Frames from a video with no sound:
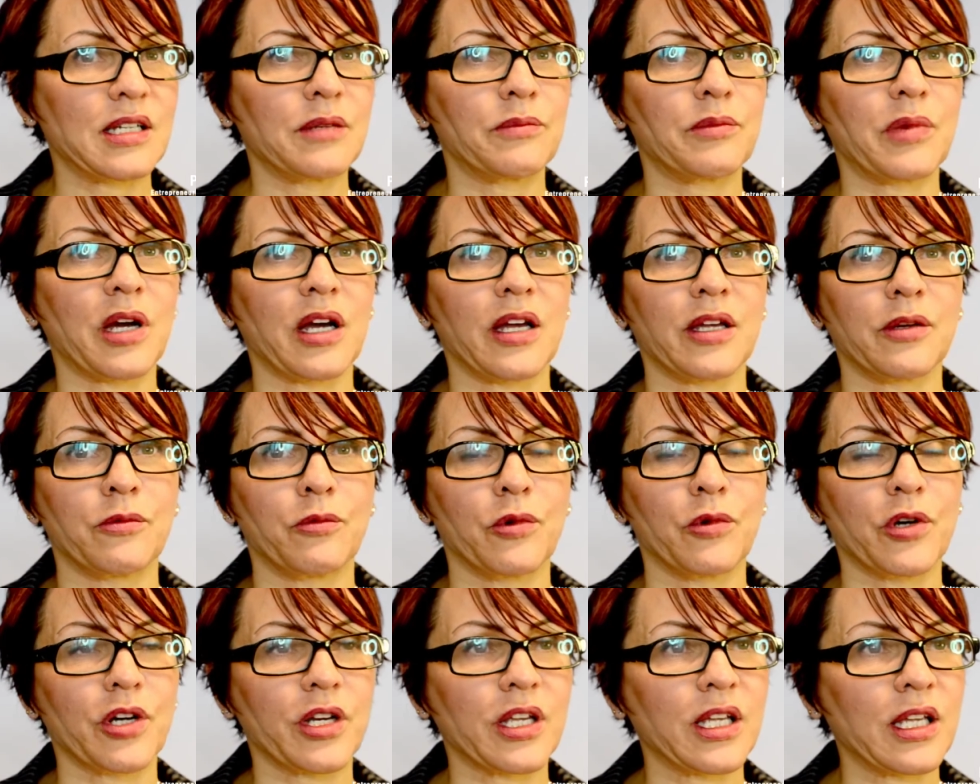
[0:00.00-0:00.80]
by
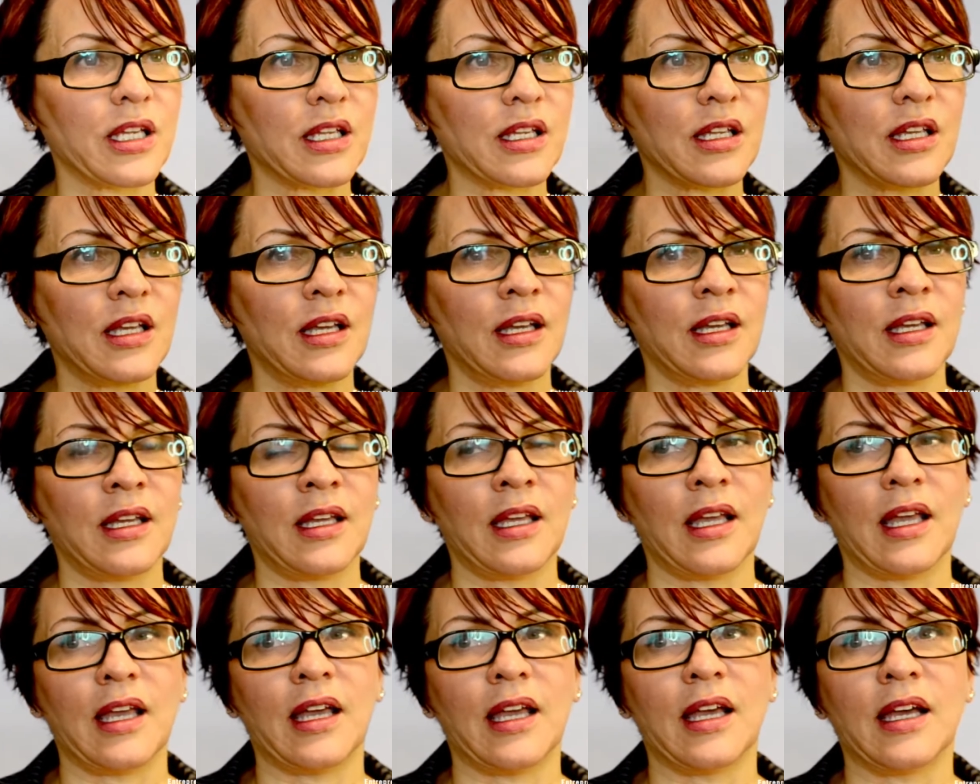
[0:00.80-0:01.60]
working,
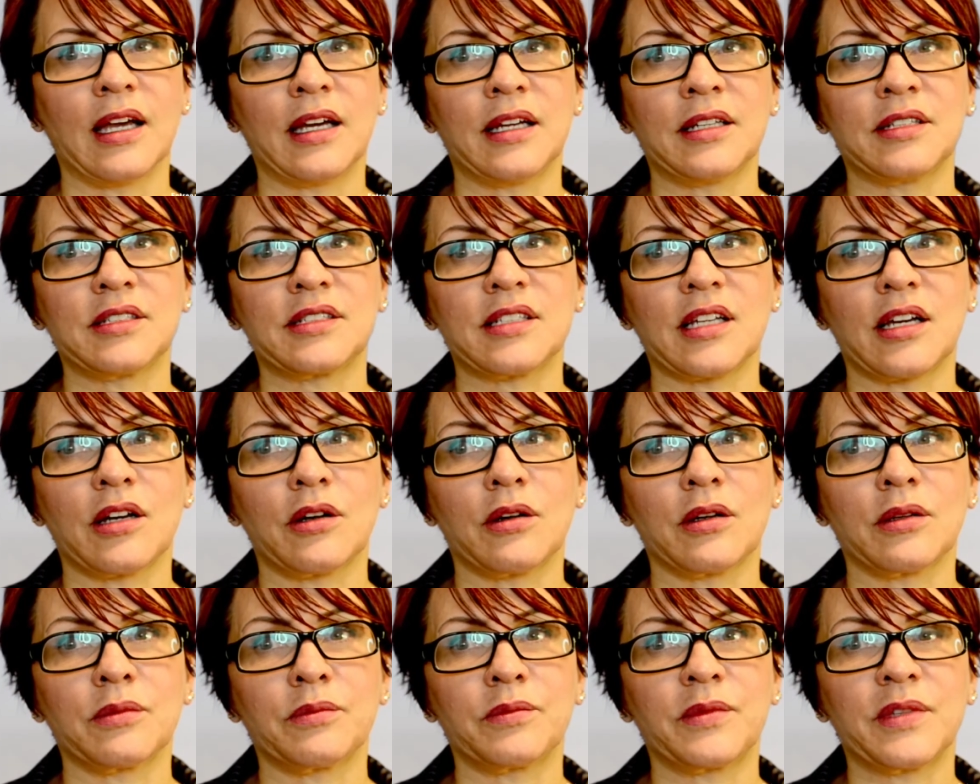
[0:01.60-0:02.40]
and
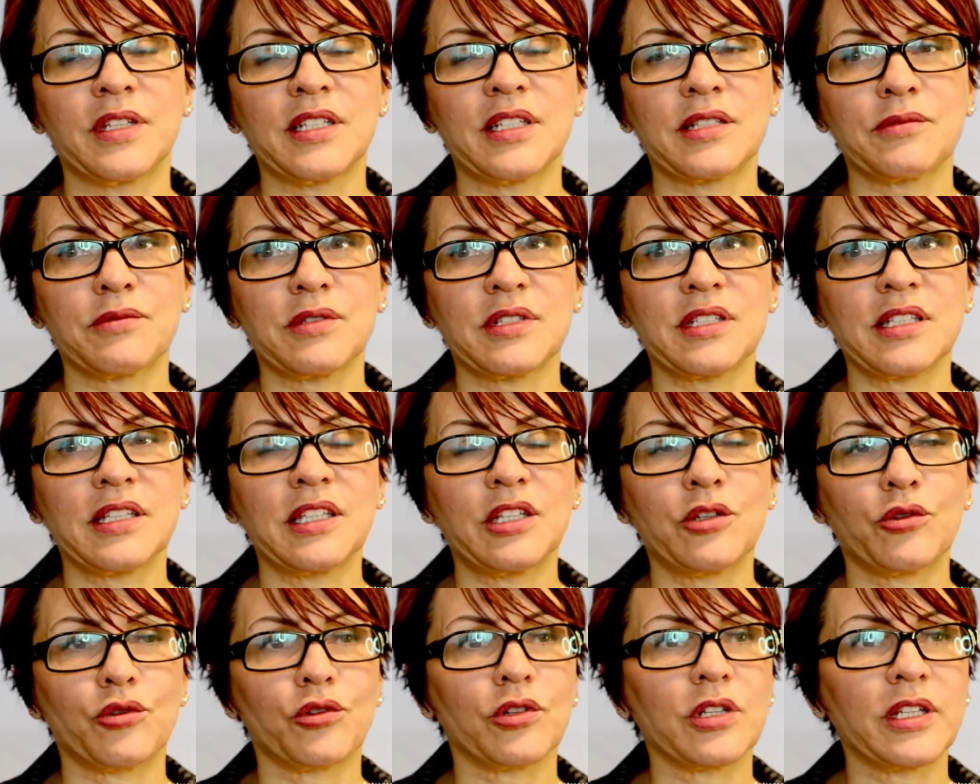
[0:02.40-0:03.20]
uh, this was in
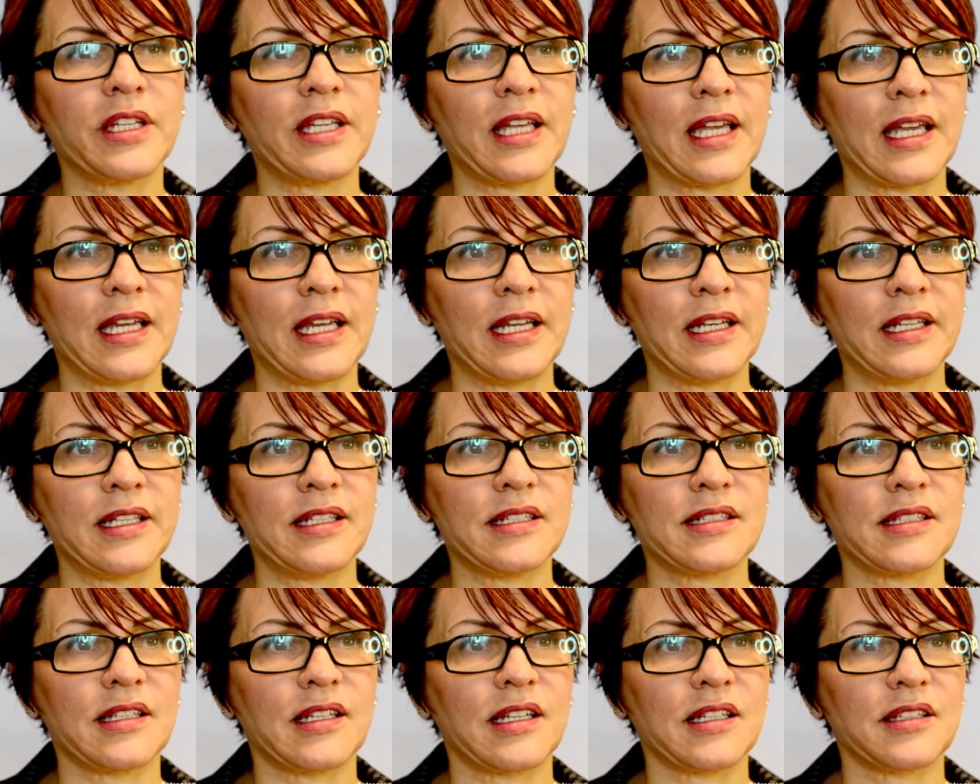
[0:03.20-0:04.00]
the early
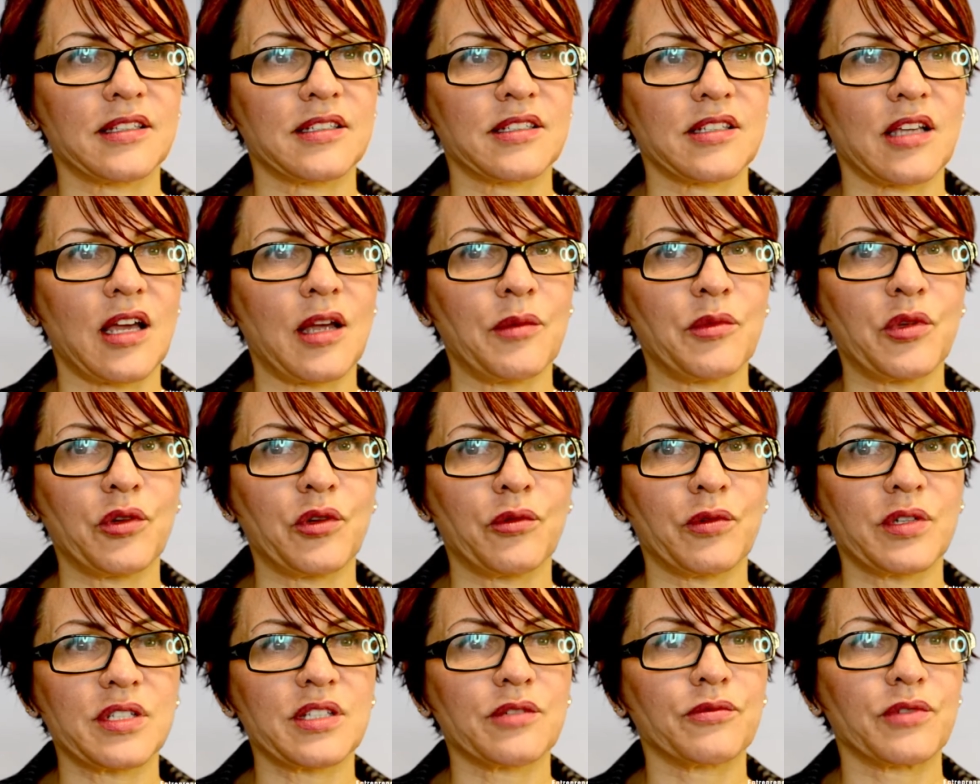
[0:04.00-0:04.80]
80s, and at the time there
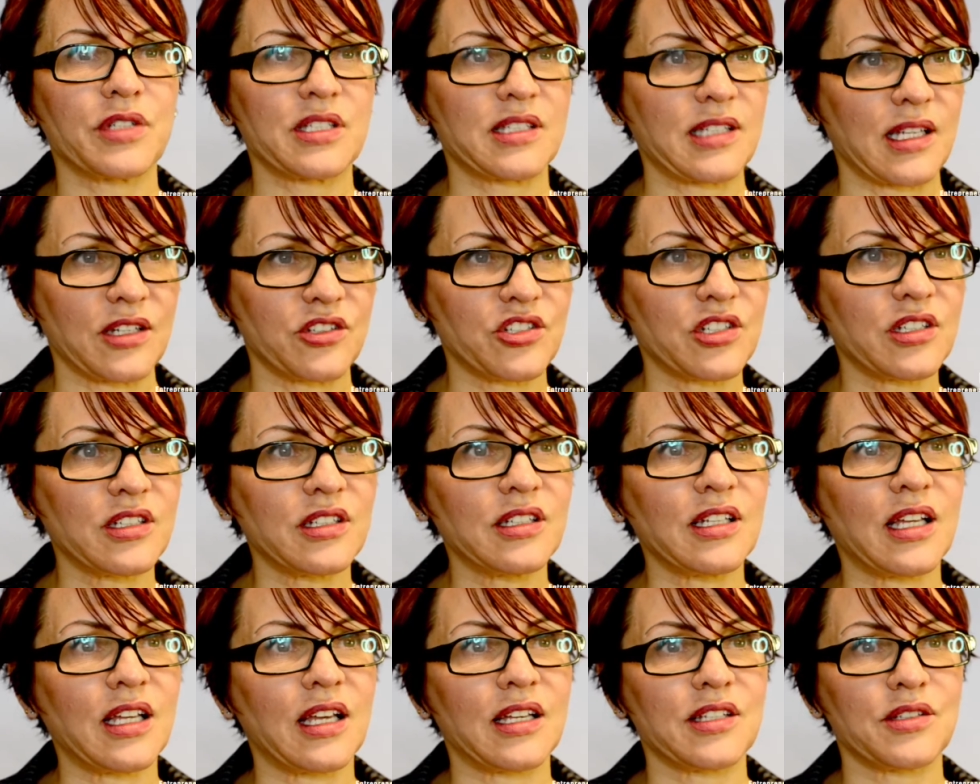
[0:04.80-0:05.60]
was a
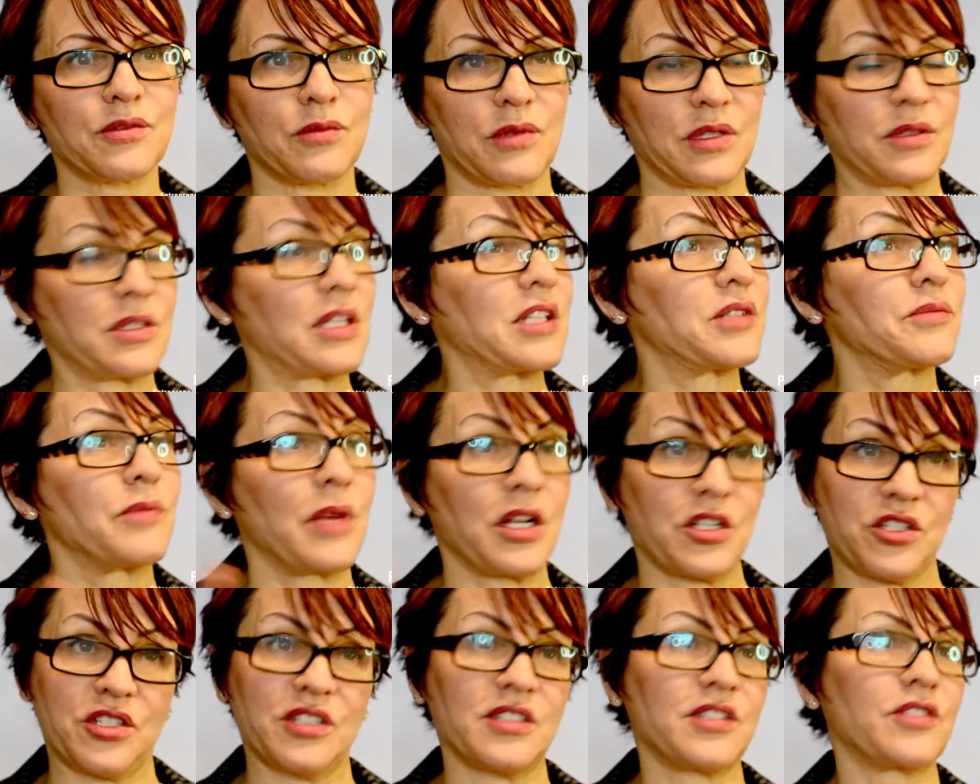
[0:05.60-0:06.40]
recession as, as
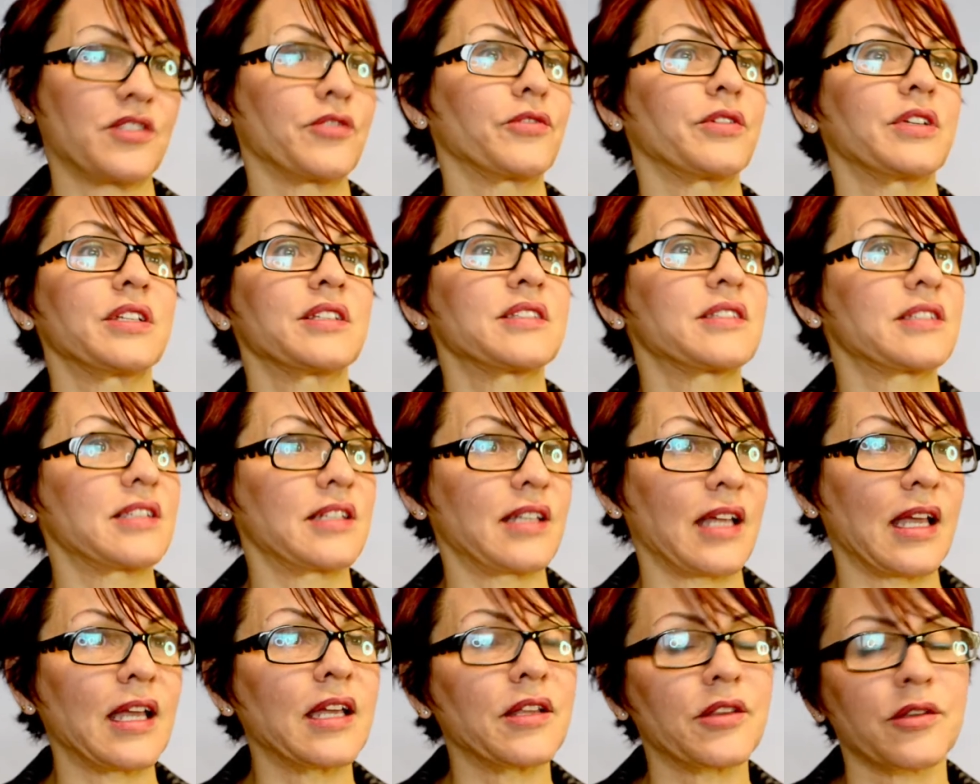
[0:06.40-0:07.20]
much as there is
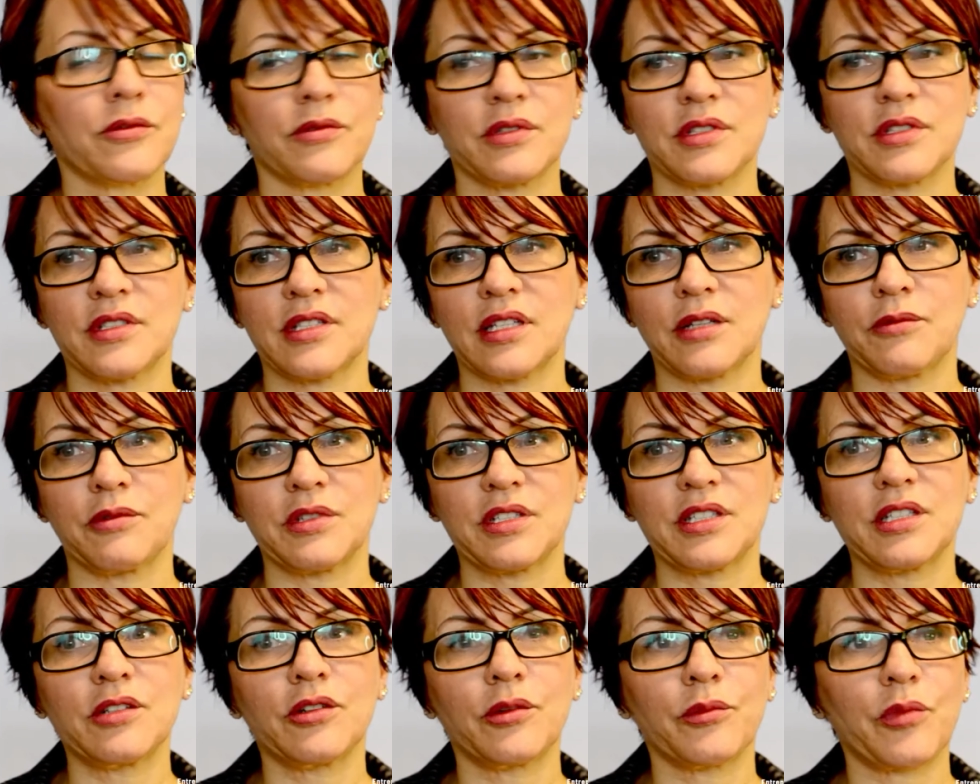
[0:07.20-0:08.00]
today. There was, it was
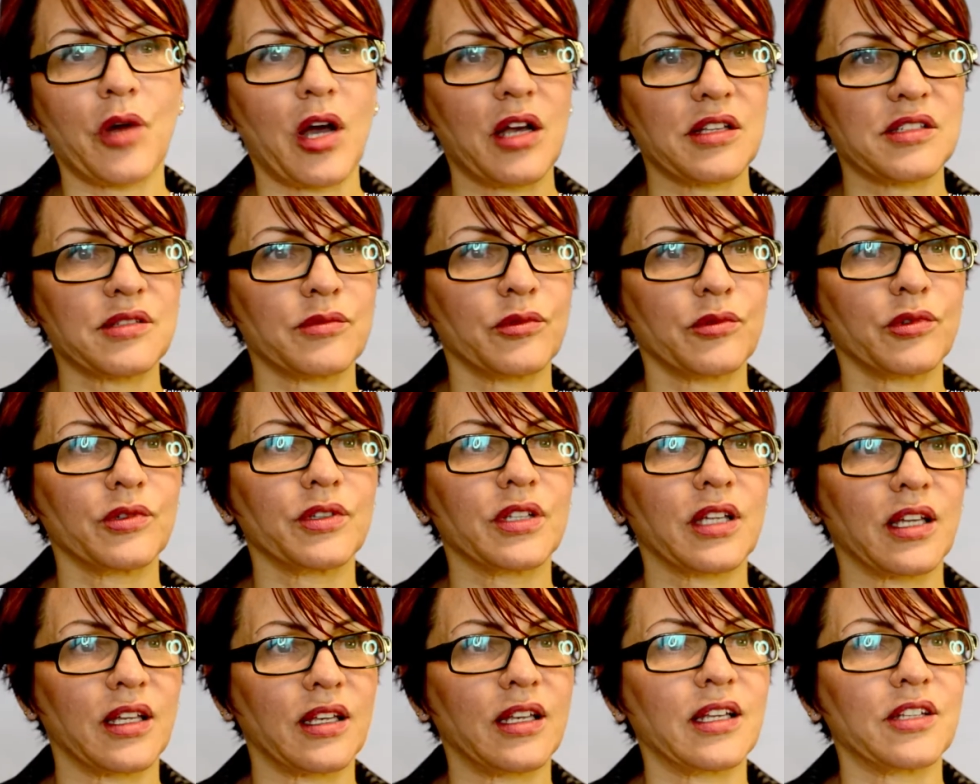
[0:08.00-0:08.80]
near impossible to
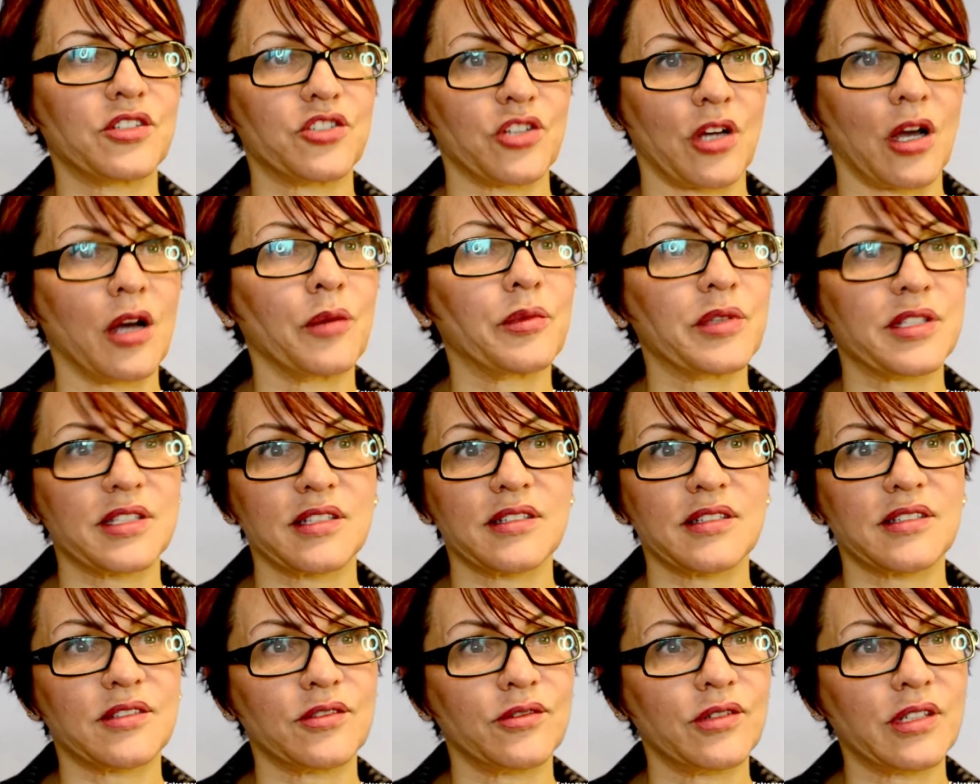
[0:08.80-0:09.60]
get a job as a
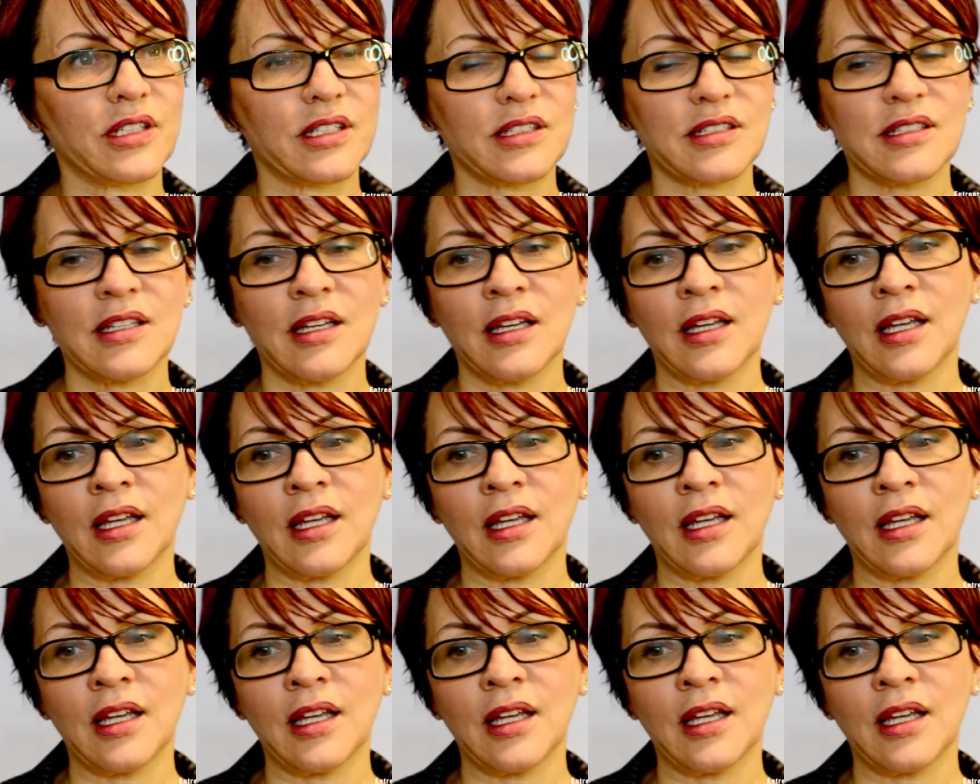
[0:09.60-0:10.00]
student.